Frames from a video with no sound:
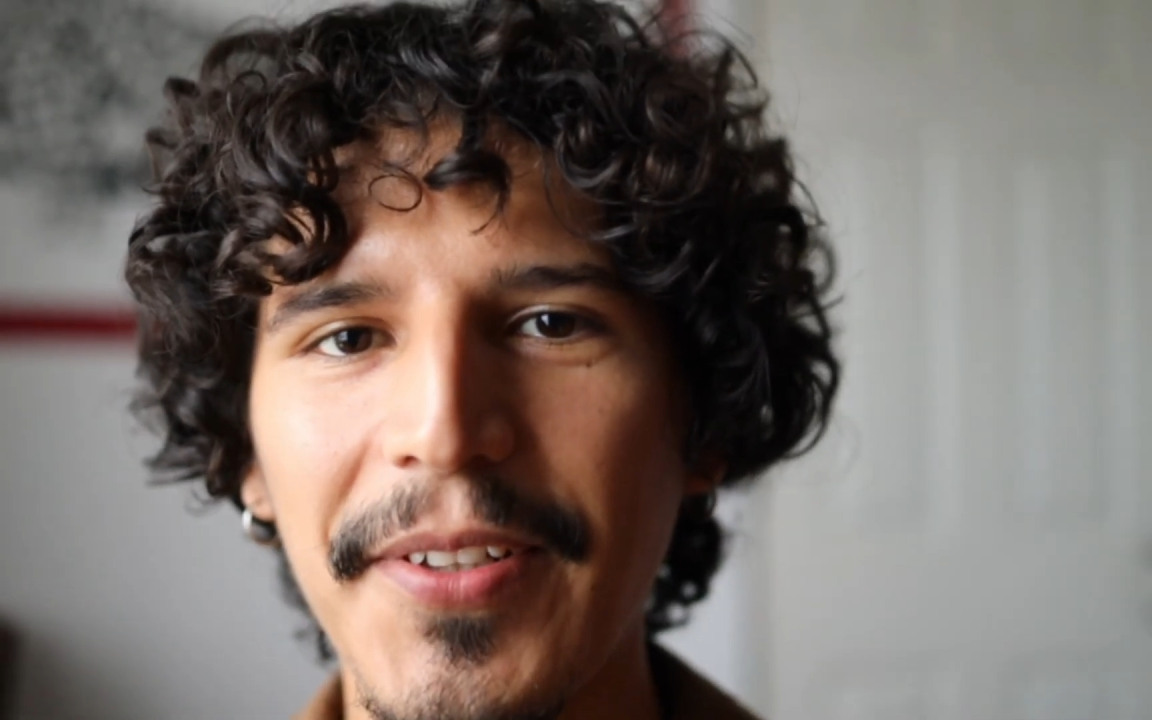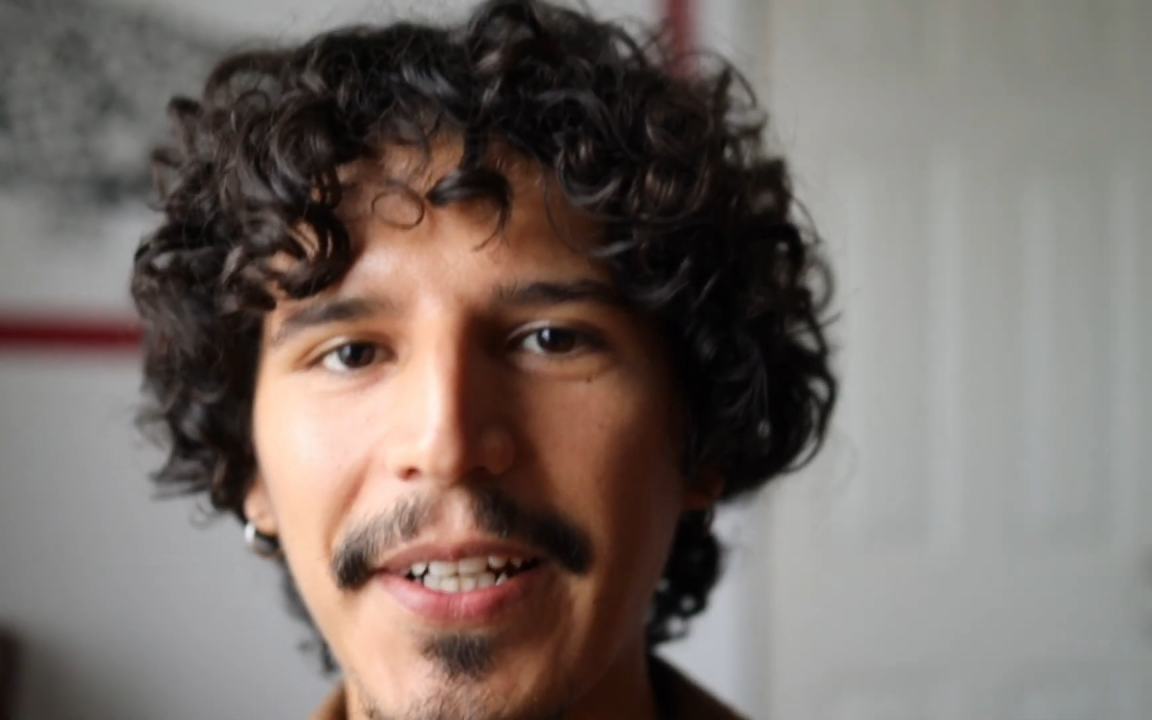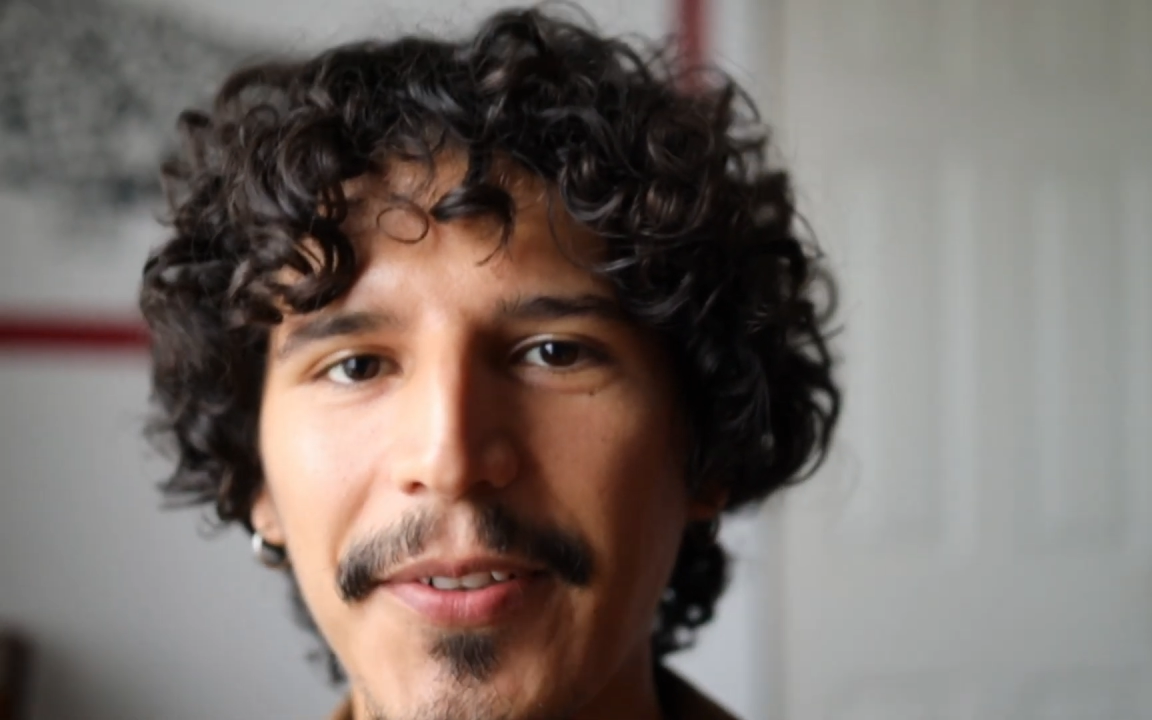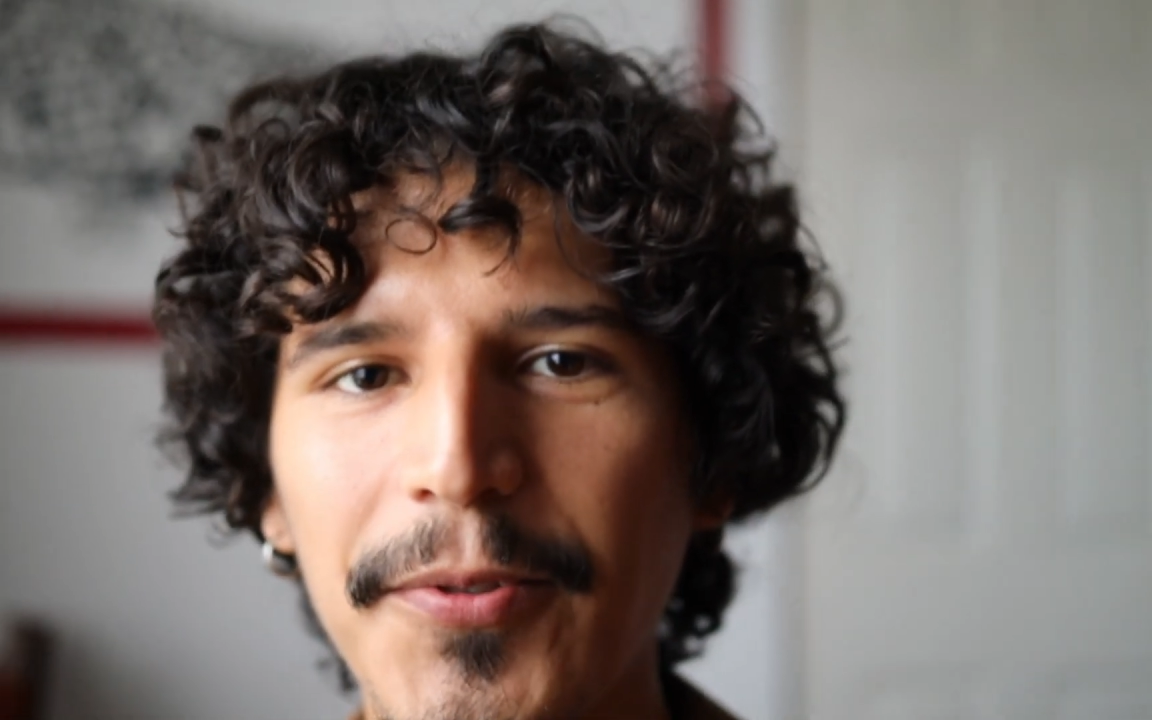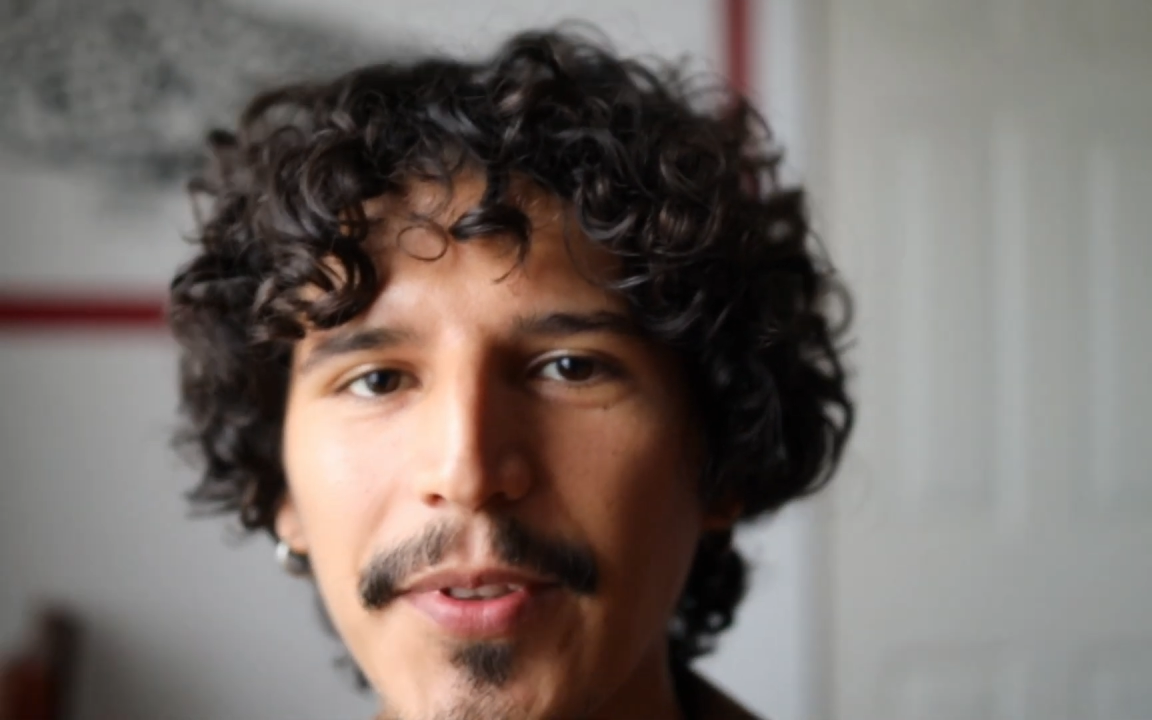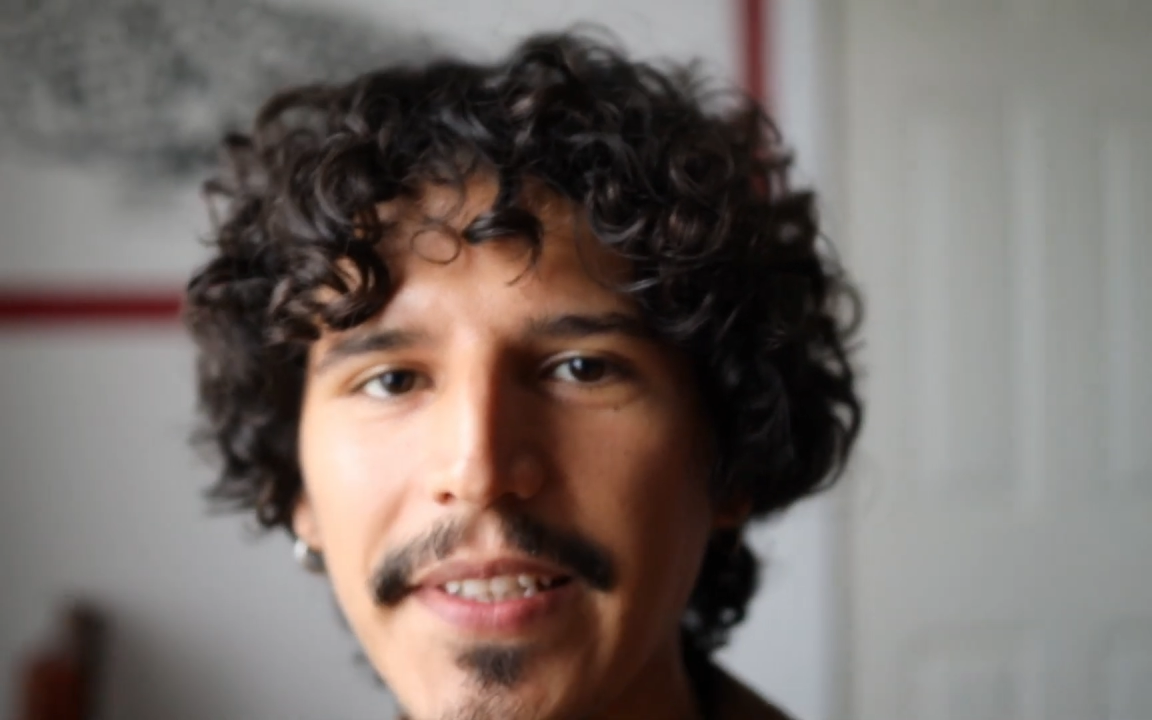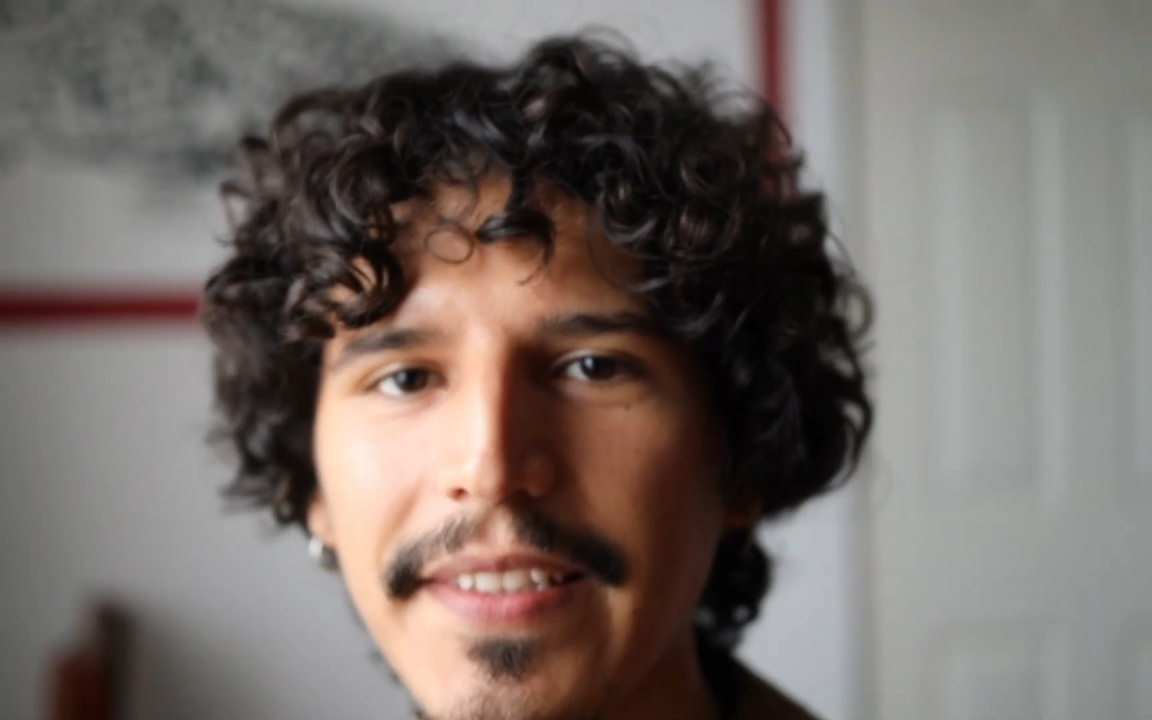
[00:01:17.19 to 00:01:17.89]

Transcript: you how cool this